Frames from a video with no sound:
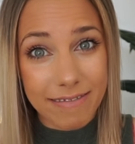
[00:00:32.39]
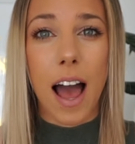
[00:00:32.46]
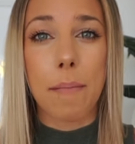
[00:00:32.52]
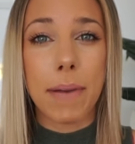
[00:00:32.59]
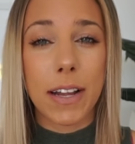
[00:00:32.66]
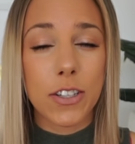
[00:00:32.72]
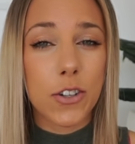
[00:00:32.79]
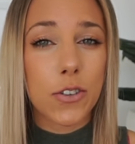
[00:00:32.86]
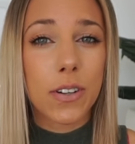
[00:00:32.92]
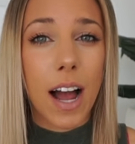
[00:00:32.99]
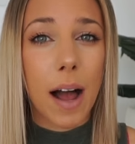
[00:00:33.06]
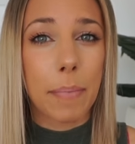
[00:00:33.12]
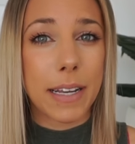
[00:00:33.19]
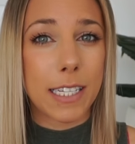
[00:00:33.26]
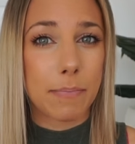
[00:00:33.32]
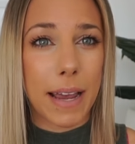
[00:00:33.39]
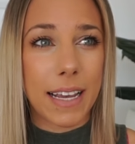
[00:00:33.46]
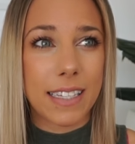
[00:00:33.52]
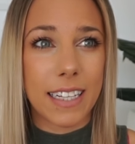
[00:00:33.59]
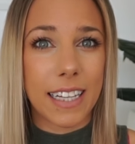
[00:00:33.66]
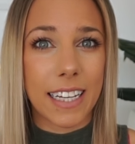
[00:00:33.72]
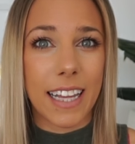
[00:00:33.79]
A menstrual cup is
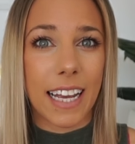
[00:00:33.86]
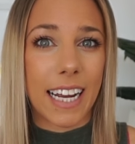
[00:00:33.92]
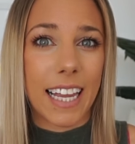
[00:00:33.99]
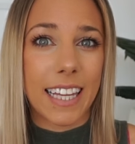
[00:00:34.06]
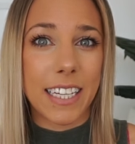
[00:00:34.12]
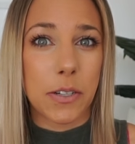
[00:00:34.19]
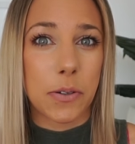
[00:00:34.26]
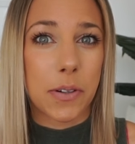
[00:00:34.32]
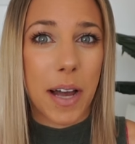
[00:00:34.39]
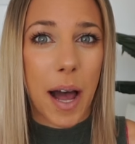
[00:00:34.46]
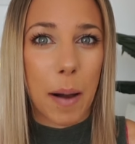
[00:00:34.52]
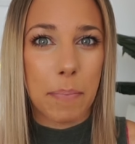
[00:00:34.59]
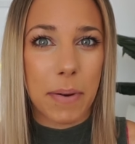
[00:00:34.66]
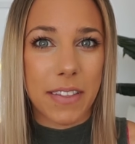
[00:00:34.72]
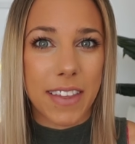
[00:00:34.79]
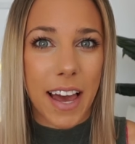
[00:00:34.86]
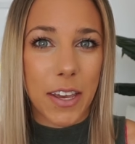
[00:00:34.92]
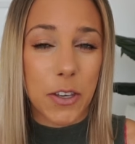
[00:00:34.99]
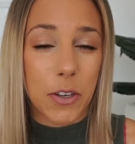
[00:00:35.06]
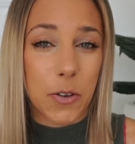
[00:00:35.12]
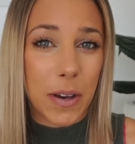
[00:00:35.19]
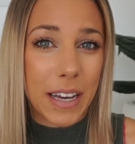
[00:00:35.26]
basically like a little cup
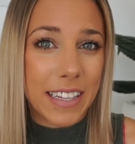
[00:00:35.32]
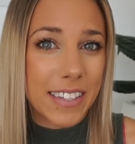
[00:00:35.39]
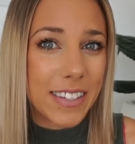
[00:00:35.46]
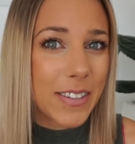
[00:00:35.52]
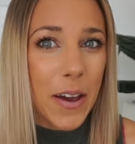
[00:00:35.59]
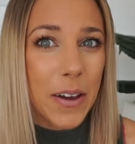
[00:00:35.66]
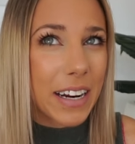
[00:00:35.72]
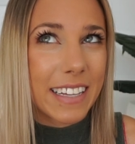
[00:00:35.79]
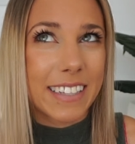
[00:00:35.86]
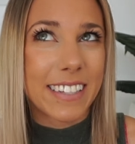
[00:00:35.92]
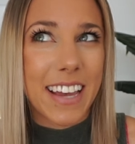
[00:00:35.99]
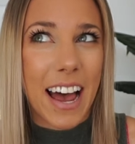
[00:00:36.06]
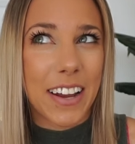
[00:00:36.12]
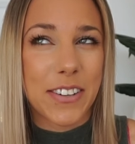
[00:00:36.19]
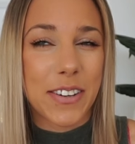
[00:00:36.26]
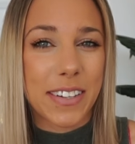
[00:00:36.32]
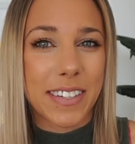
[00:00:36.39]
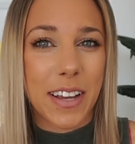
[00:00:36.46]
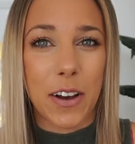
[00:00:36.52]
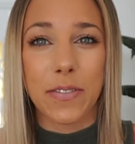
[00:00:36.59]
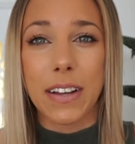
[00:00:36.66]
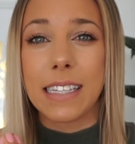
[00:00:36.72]
that you insert inside
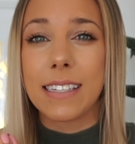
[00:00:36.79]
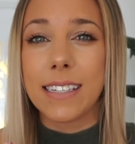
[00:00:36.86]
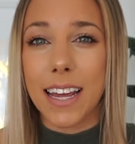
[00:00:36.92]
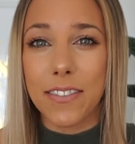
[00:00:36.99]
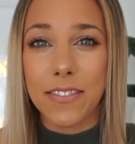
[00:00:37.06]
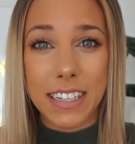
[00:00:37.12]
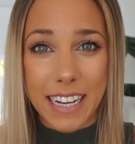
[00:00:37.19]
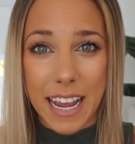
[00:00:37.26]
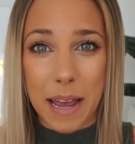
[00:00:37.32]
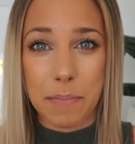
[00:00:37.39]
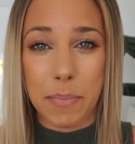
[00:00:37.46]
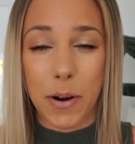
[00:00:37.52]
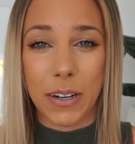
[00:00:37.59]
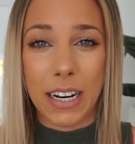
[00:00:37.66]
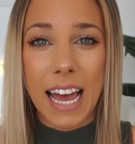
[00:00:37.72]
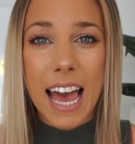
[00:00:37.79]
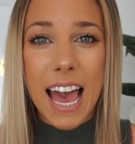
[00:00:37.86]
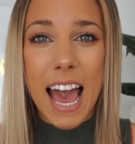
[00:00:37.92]
yourself instead of a tampon,